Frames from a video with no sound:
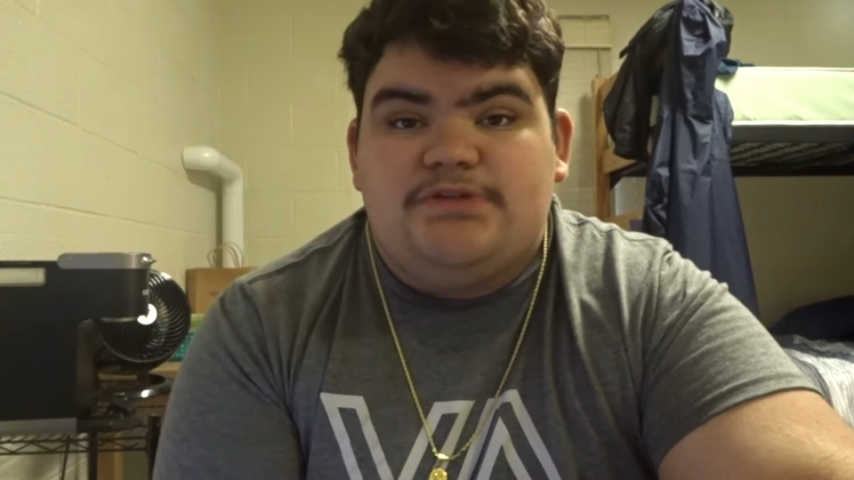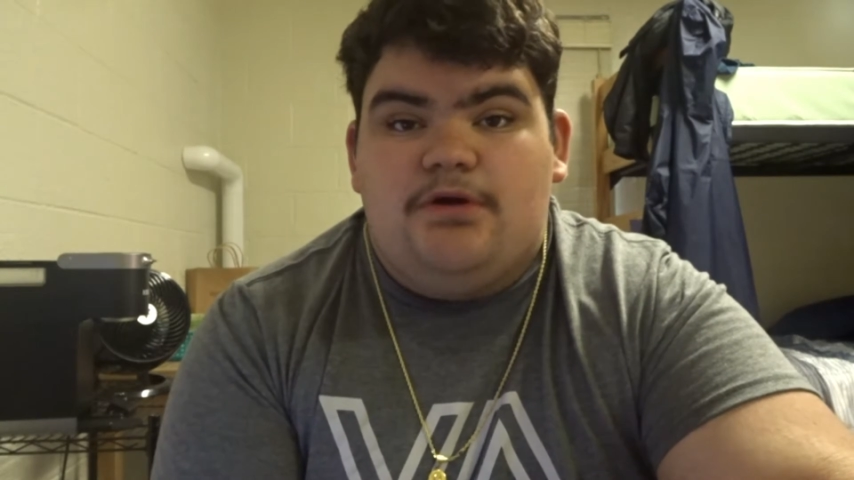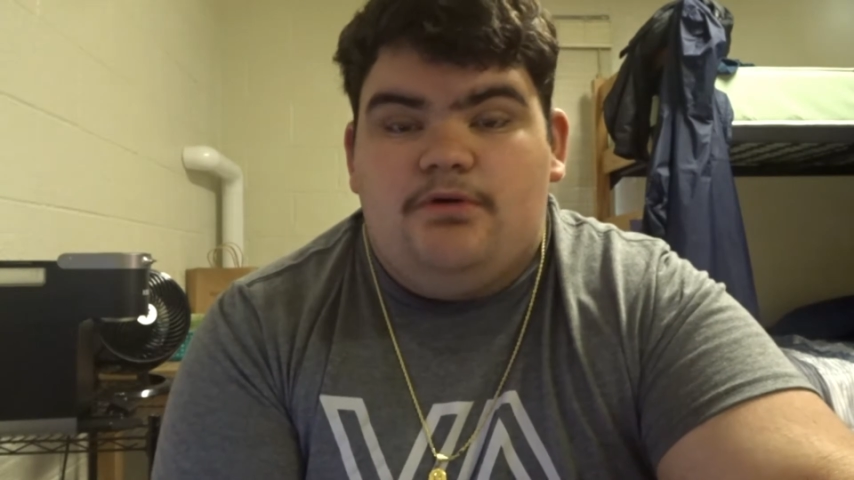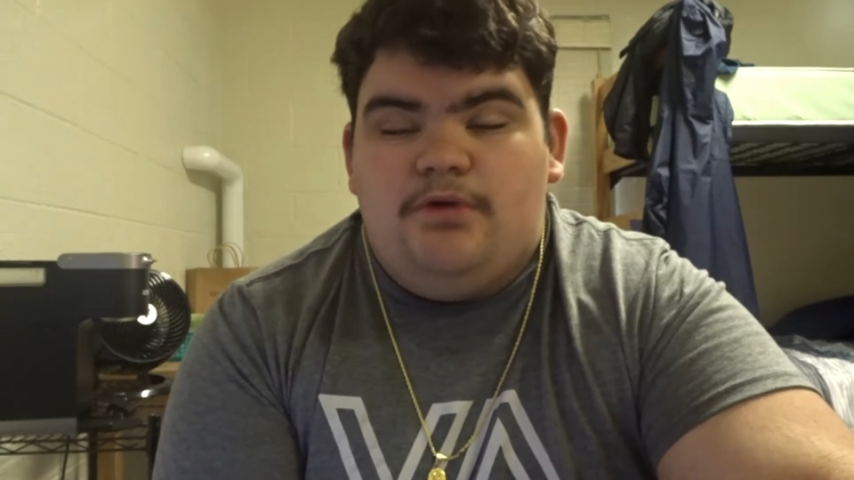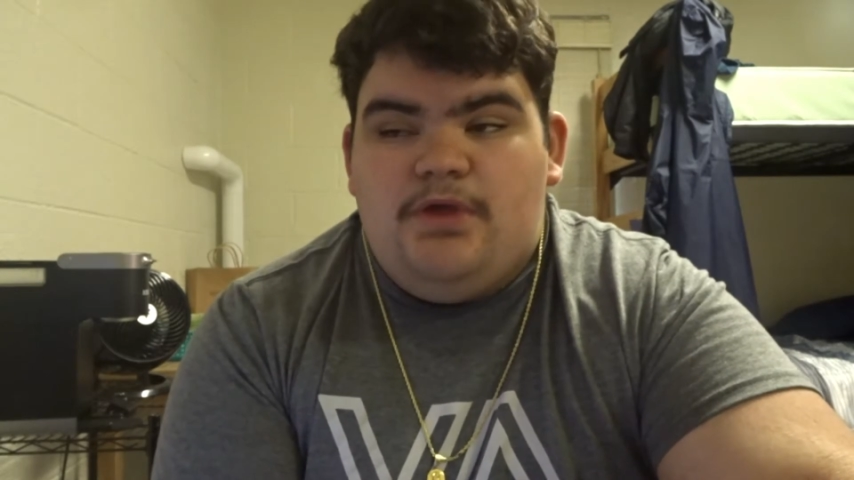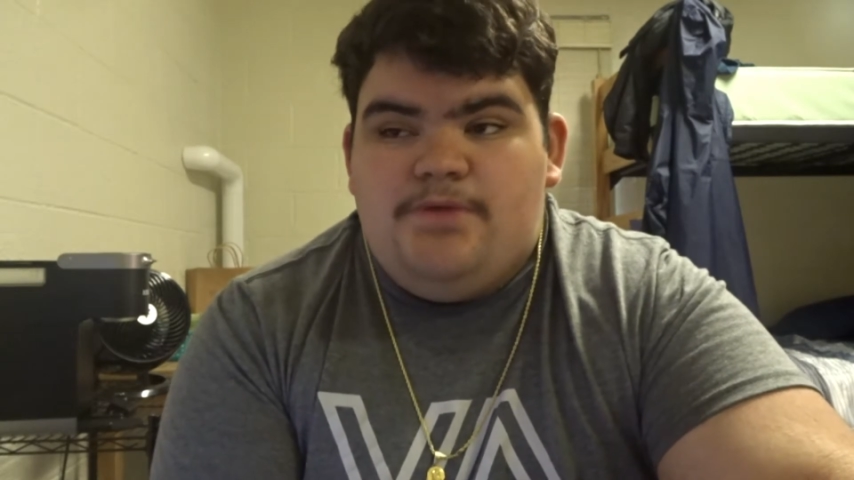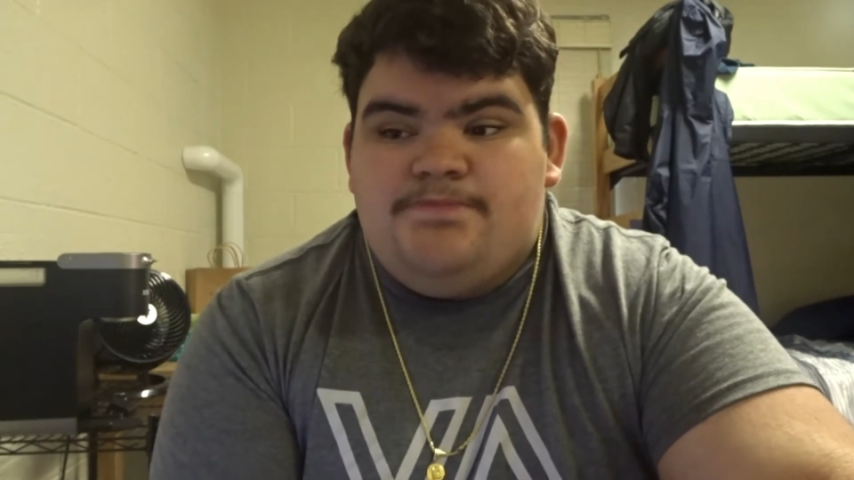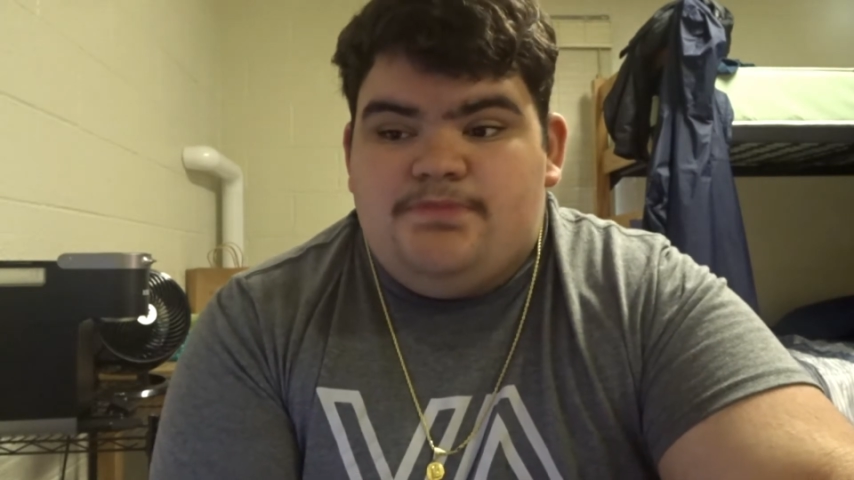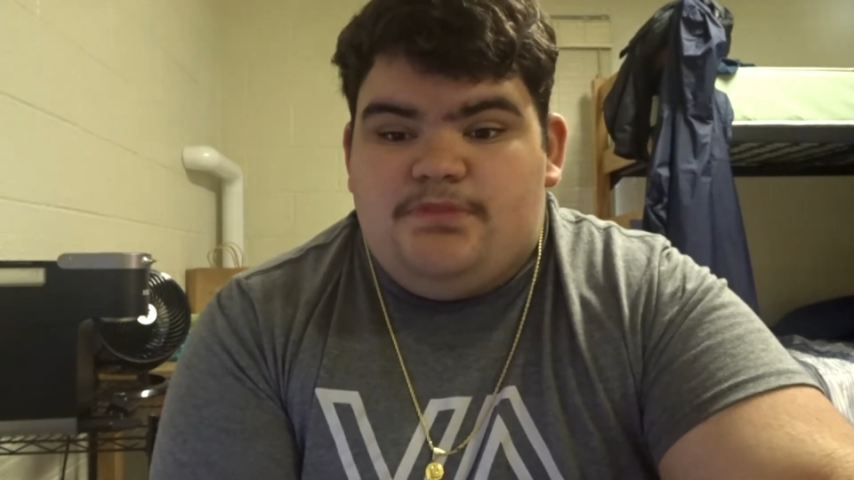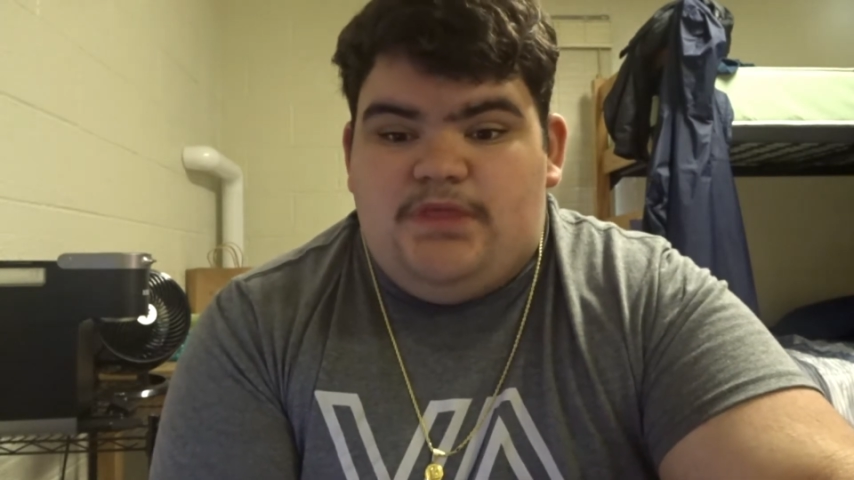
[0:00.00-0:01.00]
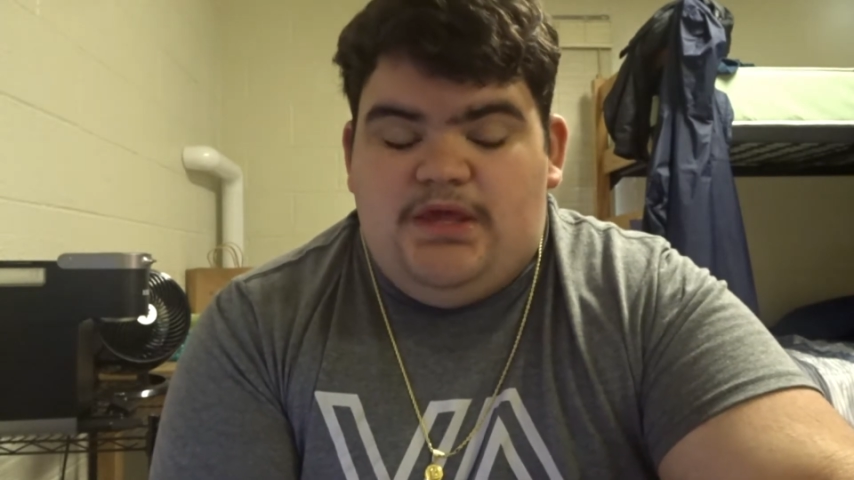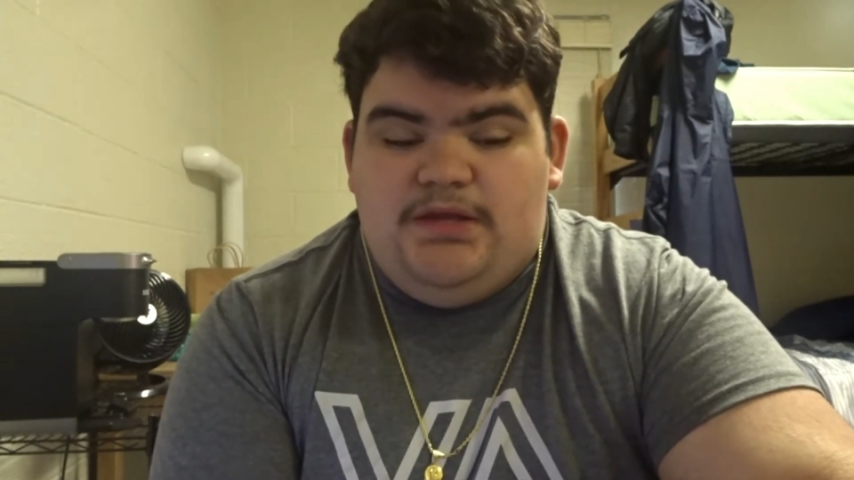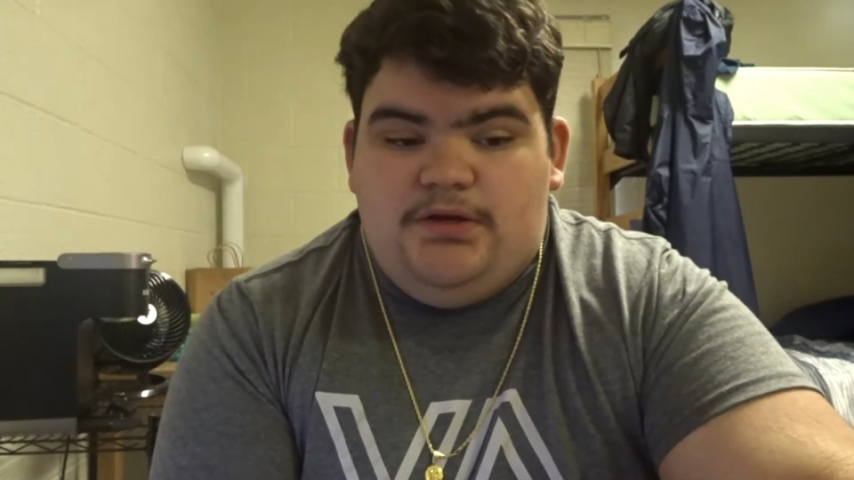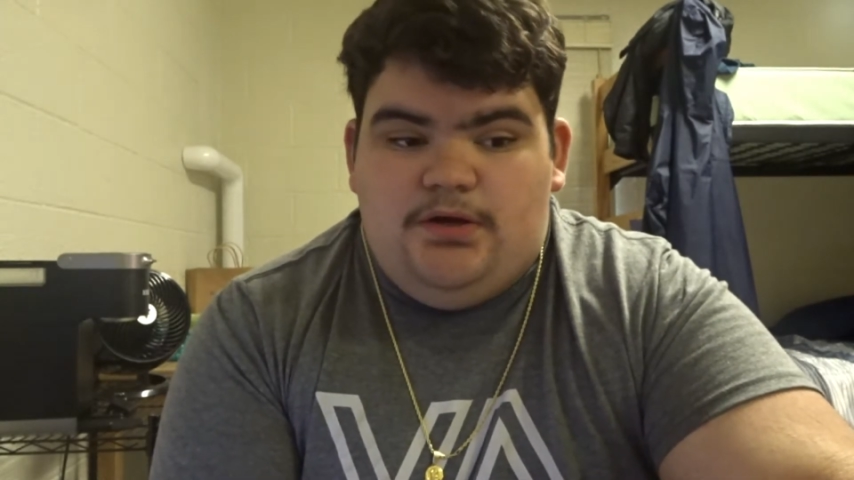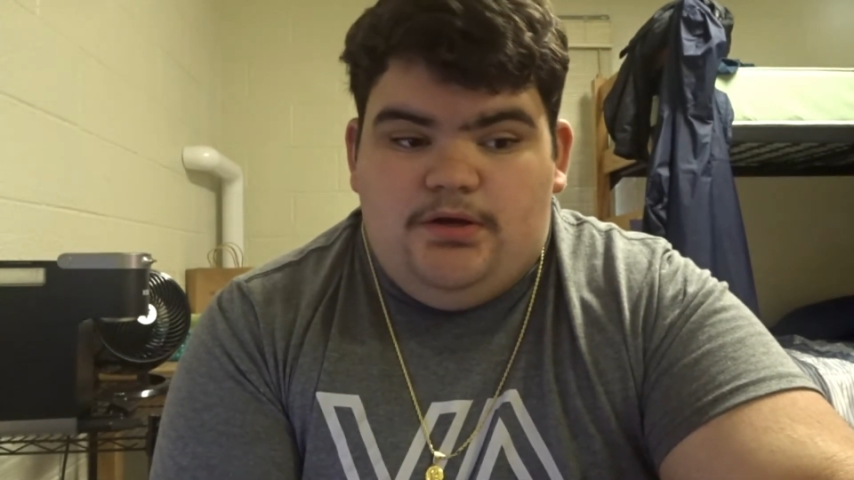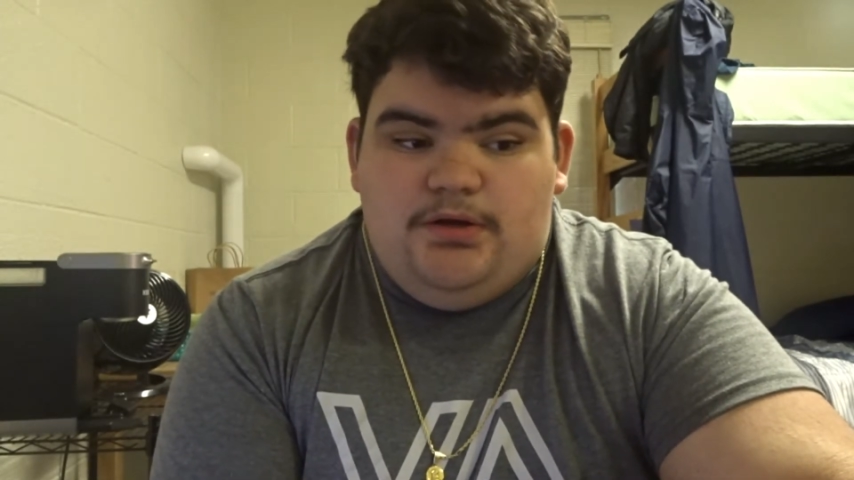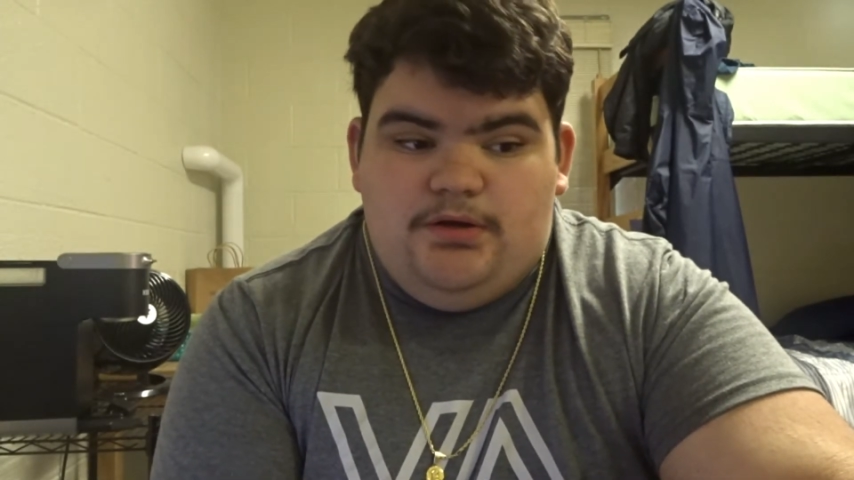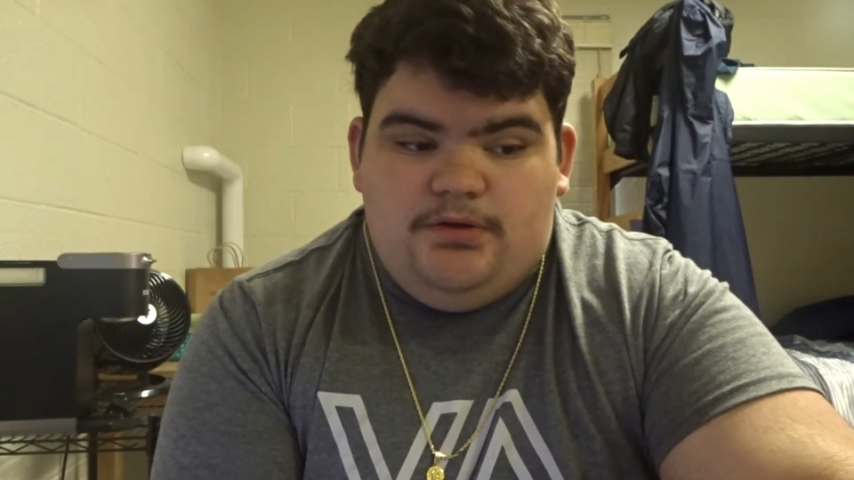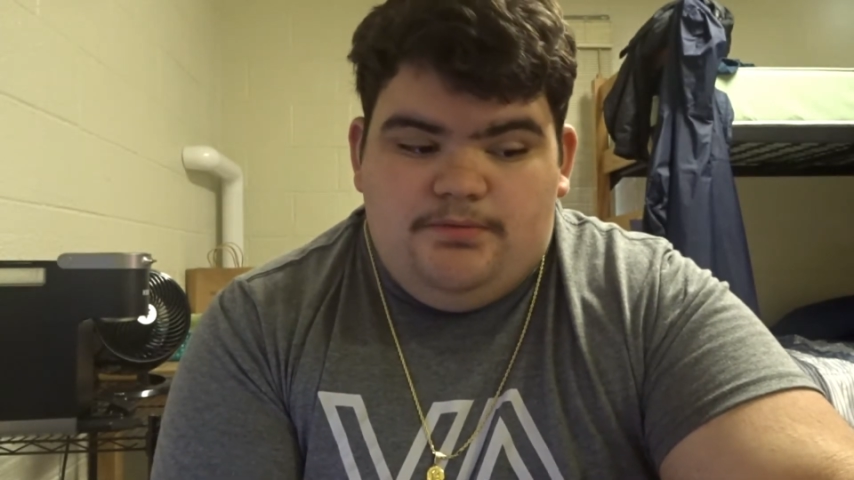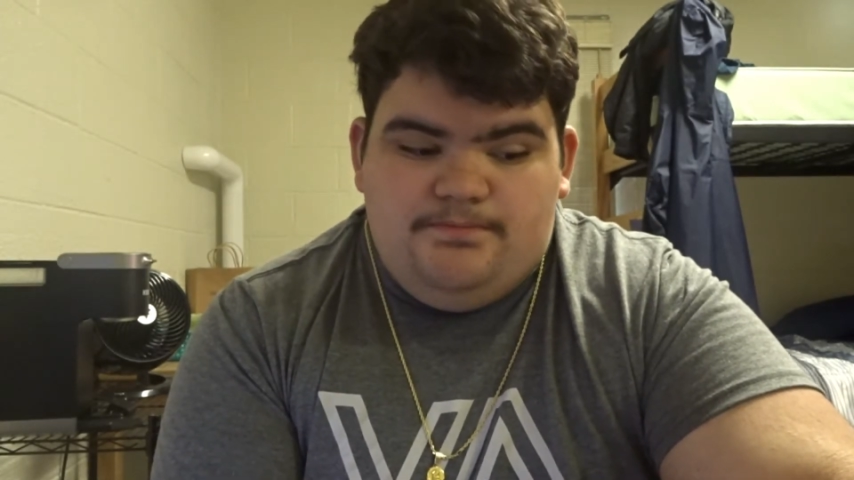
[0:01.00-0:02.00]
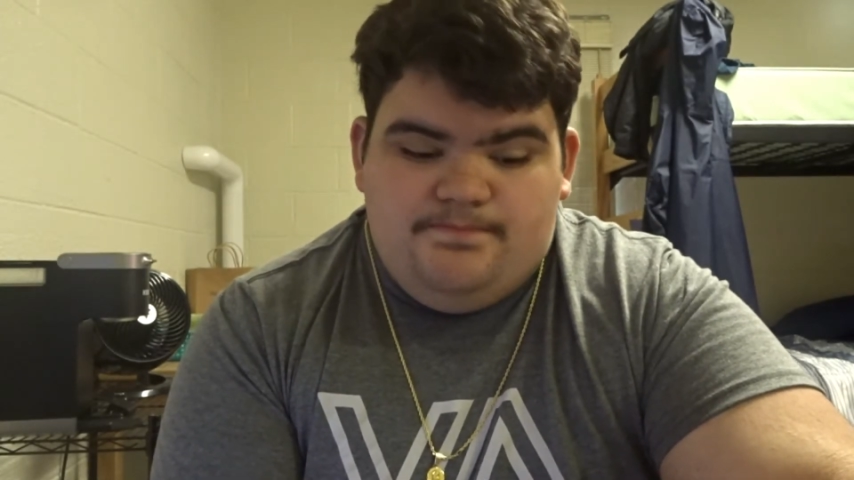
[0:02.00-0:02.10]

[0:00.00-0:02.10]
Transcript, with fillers: ago. Then uh,